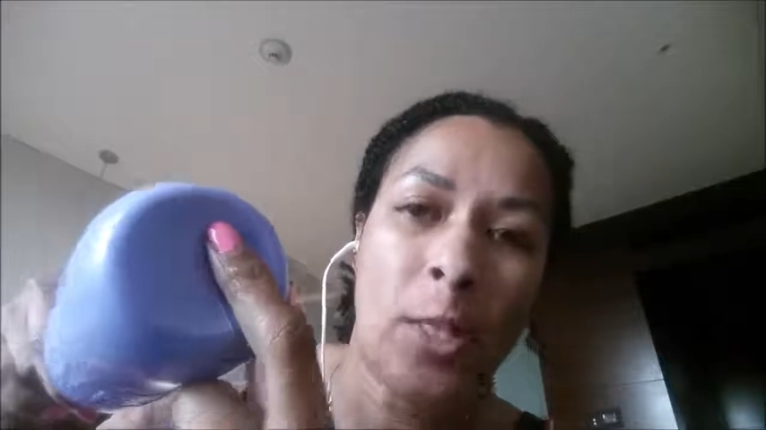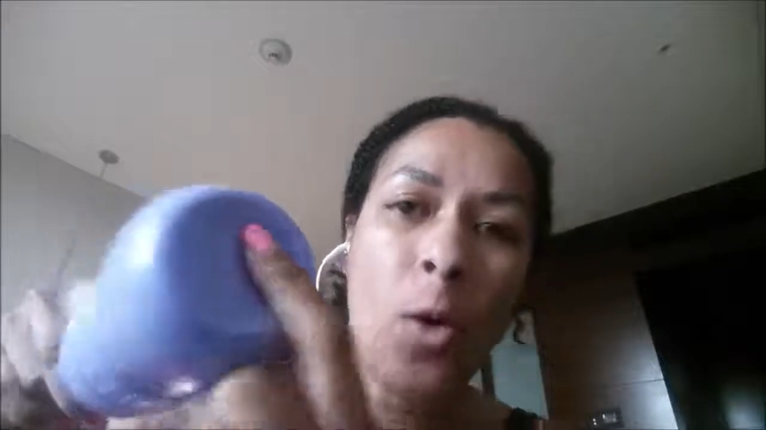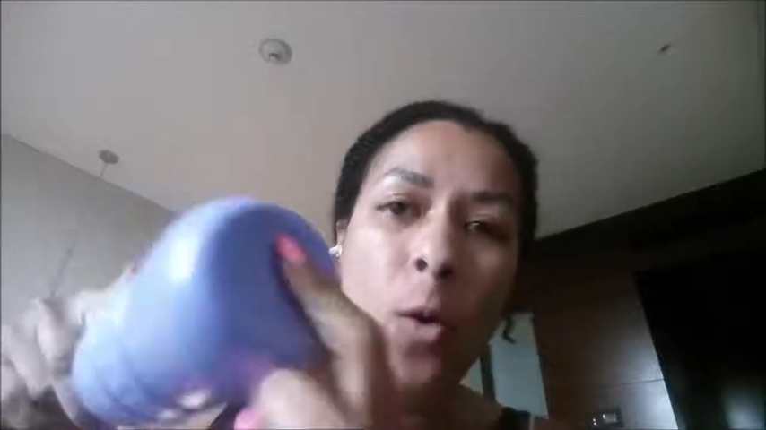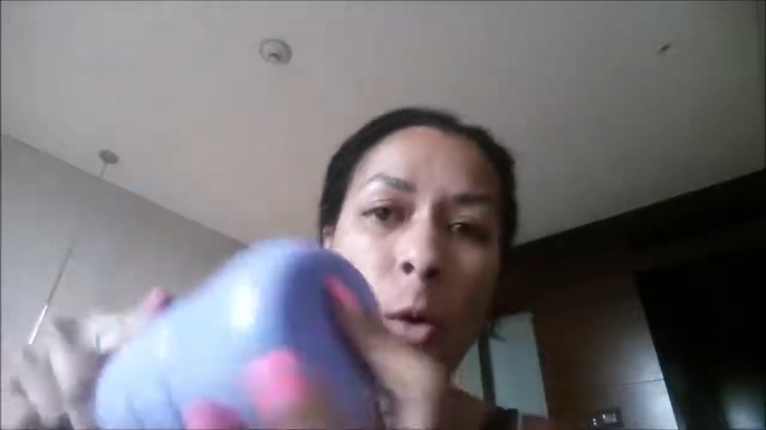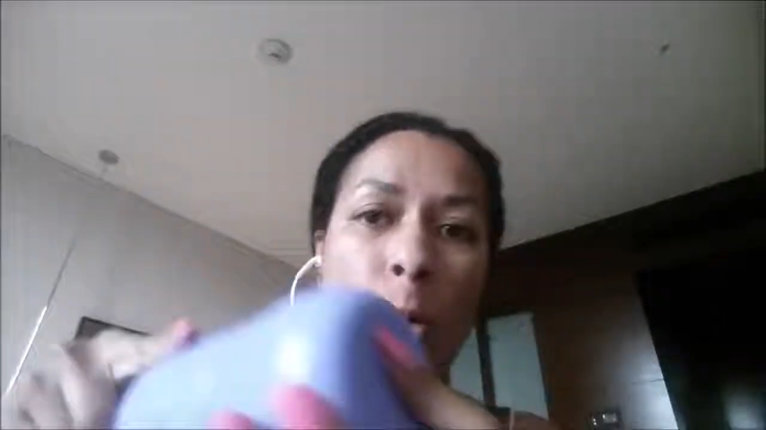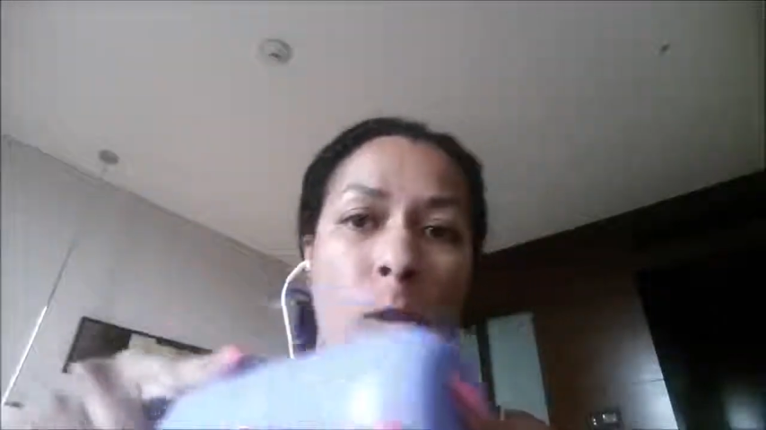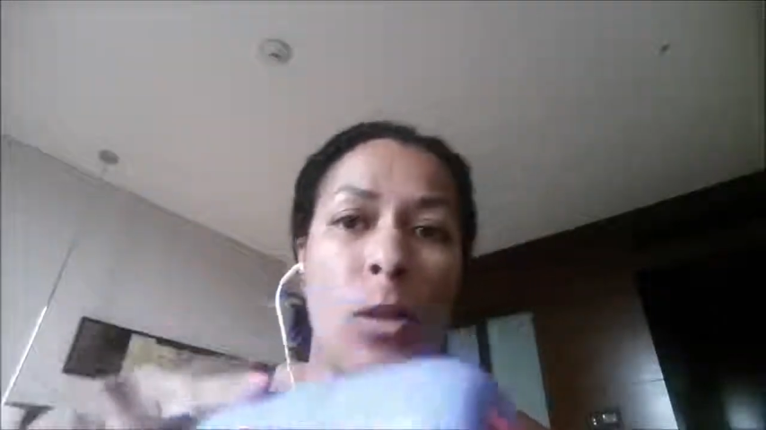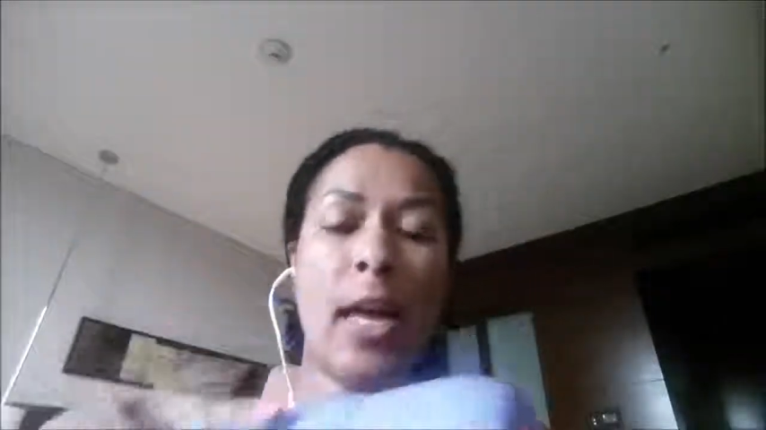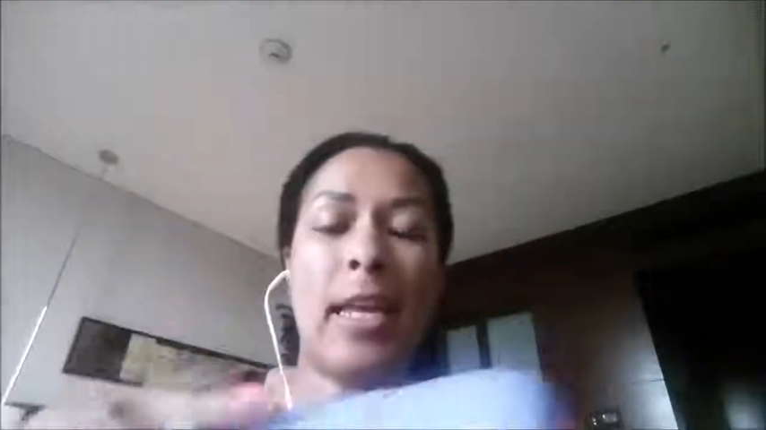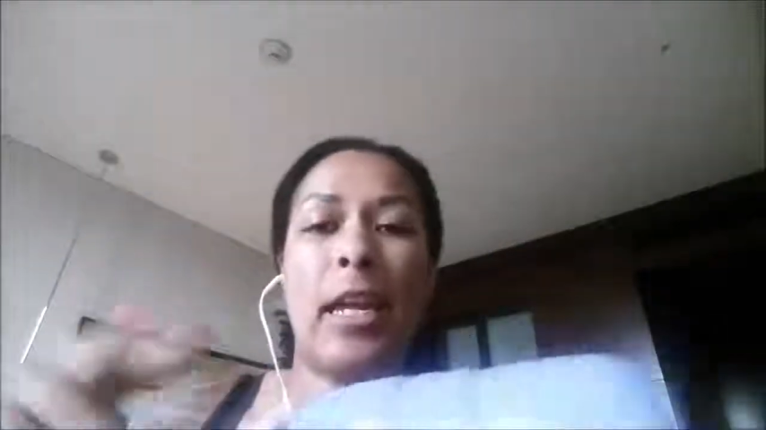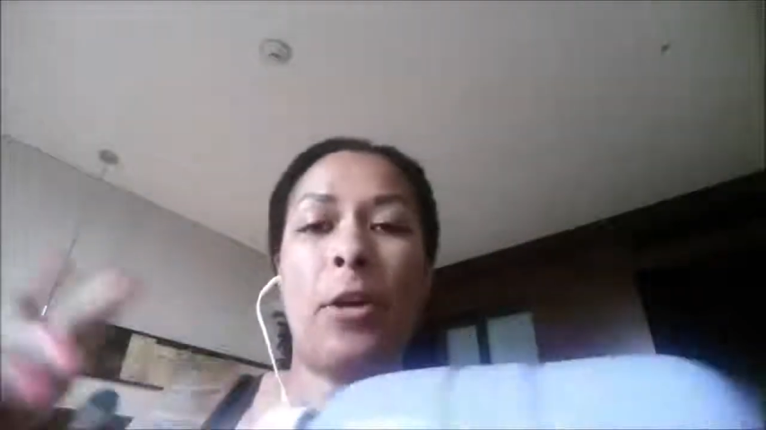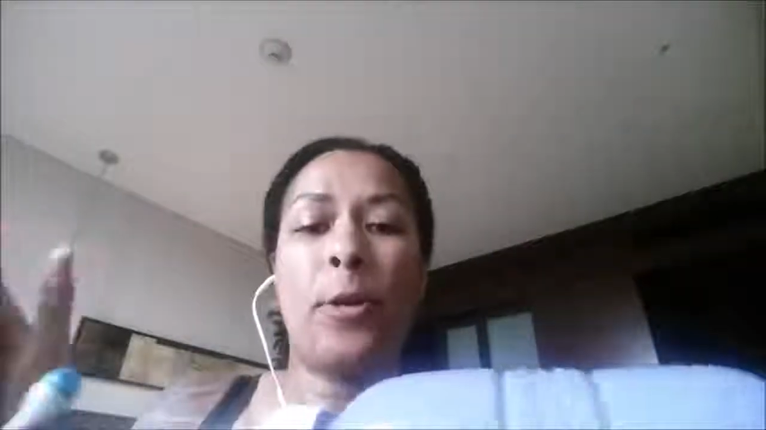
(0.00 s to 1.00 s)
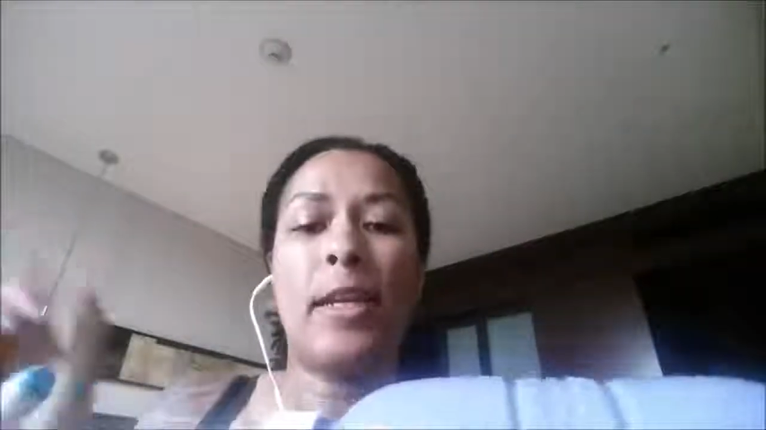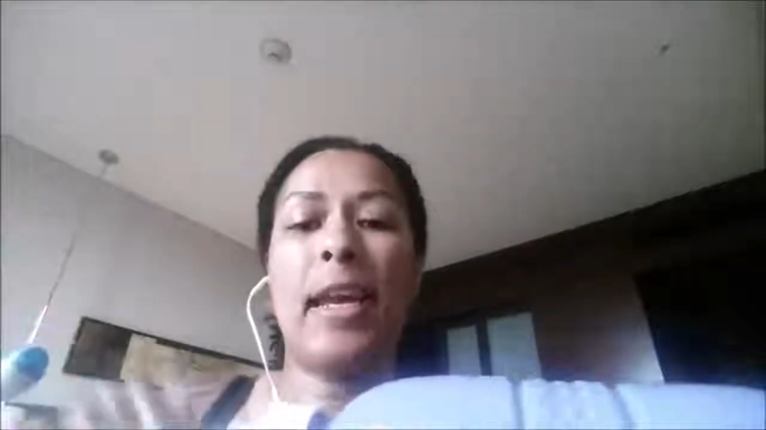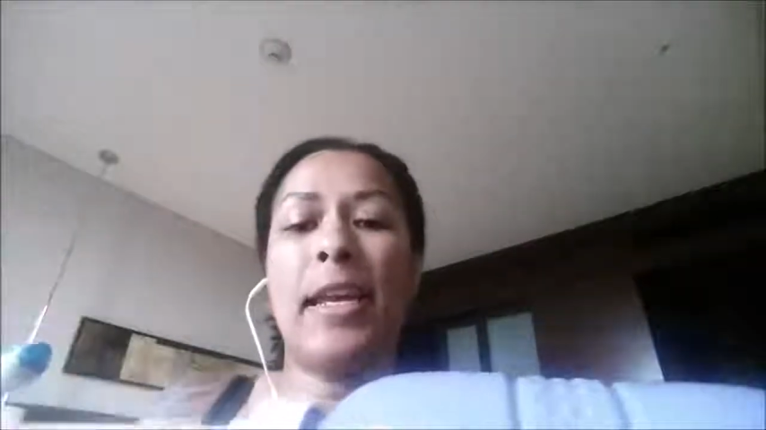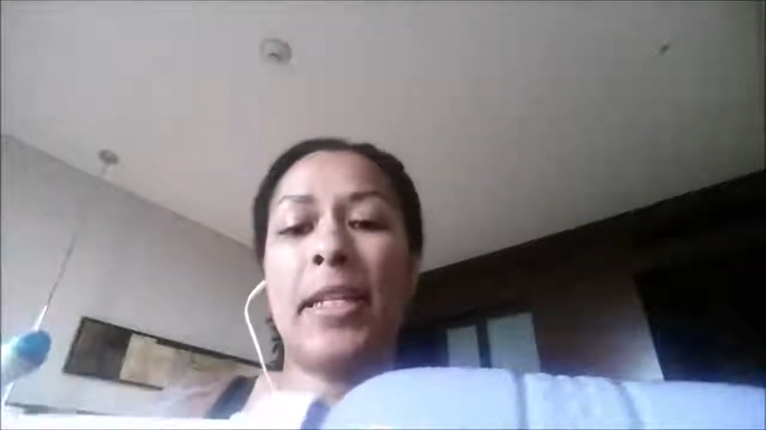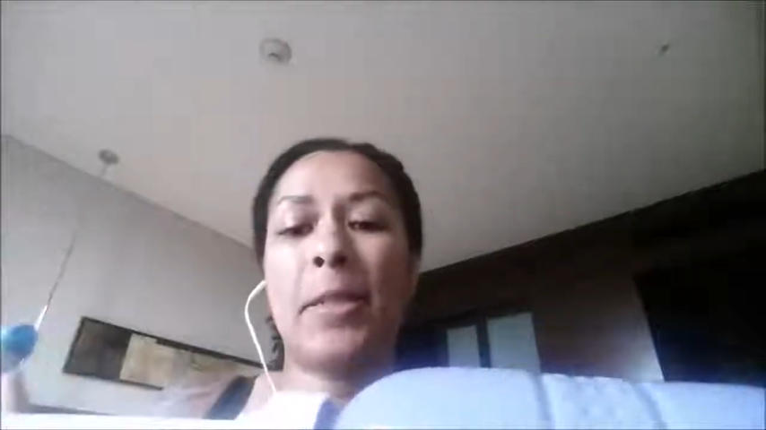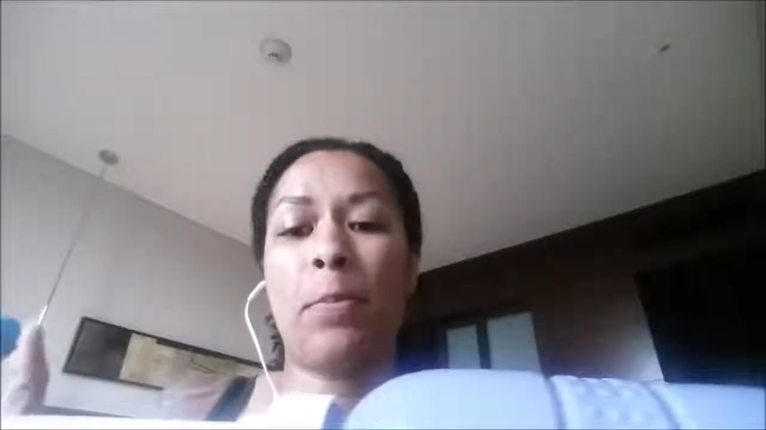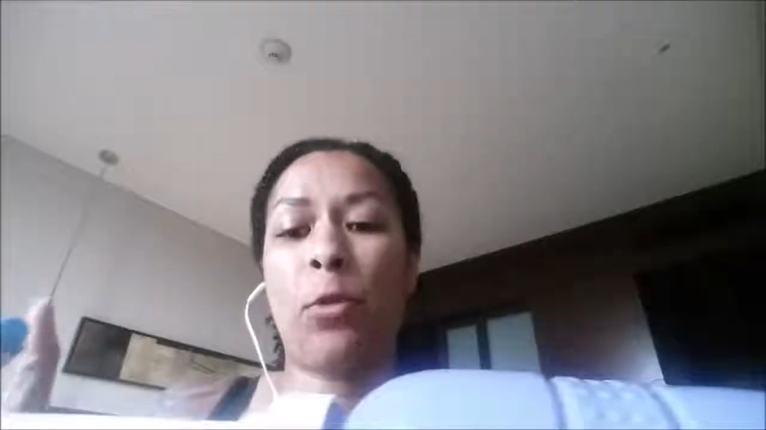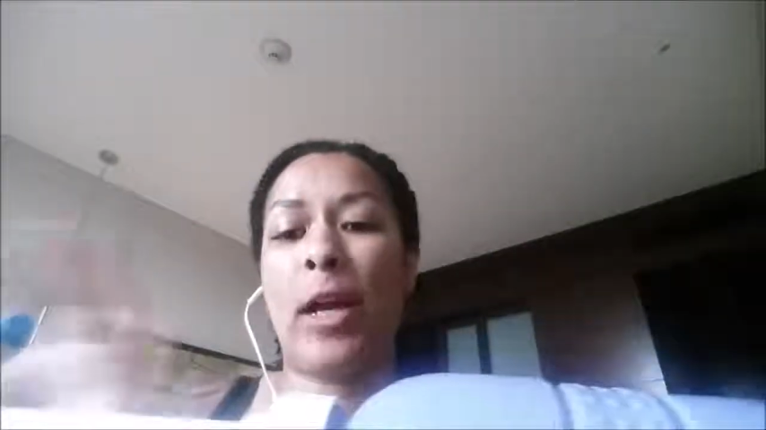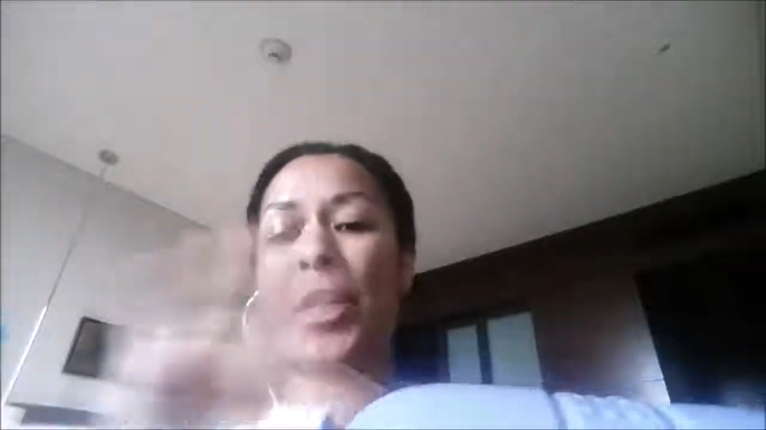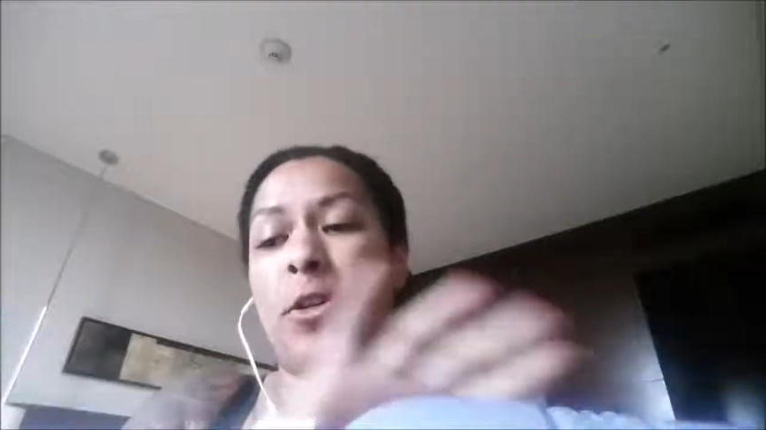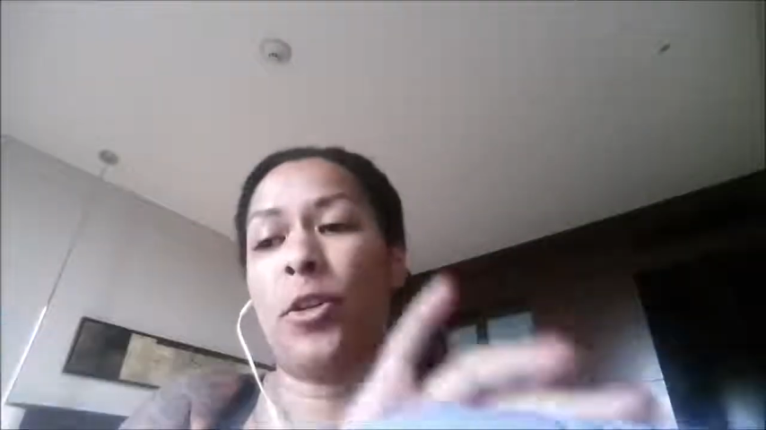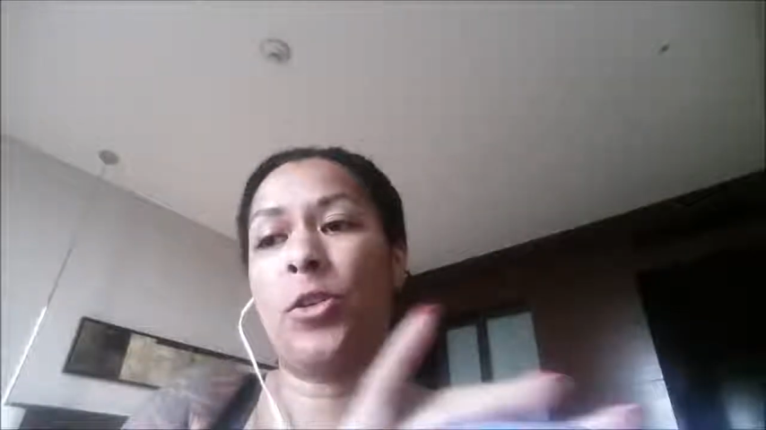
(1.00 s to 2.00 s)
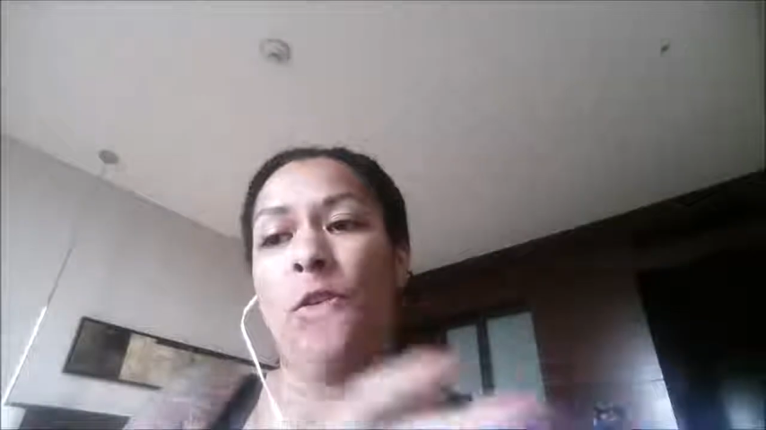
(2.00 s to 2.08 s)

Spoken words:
this hole and it creates pressure